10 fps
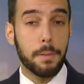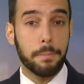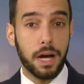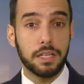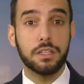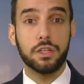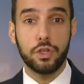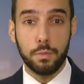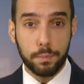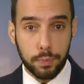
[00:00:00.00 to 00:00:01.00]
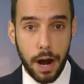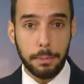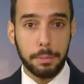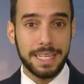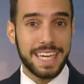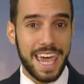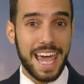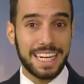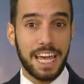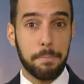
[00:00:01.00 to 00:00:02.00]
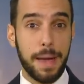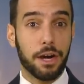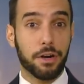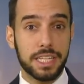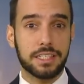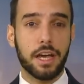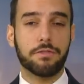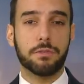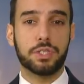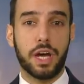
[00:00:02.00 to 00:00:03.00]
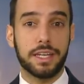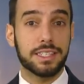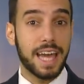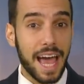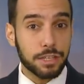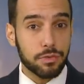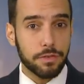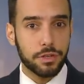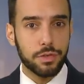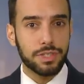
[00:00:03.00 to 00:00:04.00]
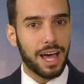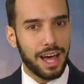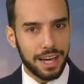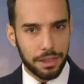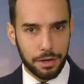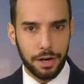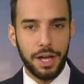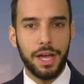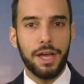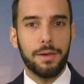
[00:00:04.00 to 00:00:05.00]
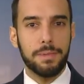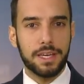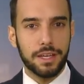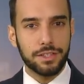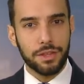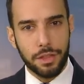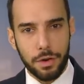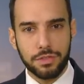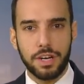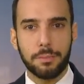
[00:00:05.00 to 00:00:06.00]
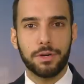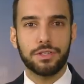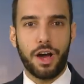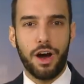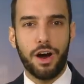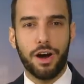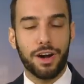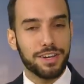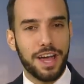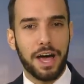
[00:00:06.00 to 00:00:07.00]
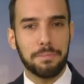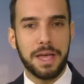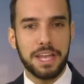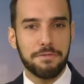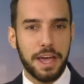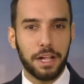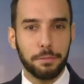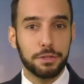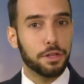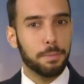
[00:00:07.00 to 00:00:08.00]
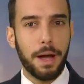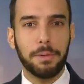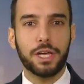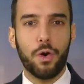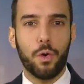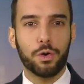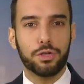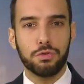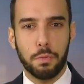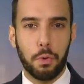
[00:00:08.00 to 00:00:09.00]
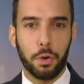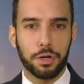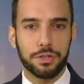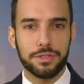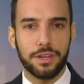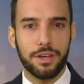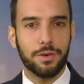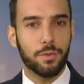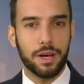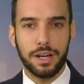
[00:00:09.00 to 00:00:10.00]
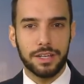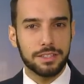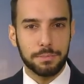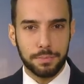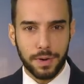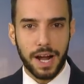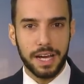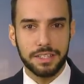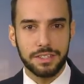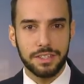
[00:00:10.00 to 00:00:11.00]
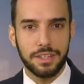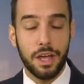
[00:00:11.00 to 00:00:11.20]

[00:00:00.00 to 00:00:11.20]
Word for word: But you probably can't get better insight from China's tax revenues either, because those numbers are not made available to the public or to reporters. What a surprise.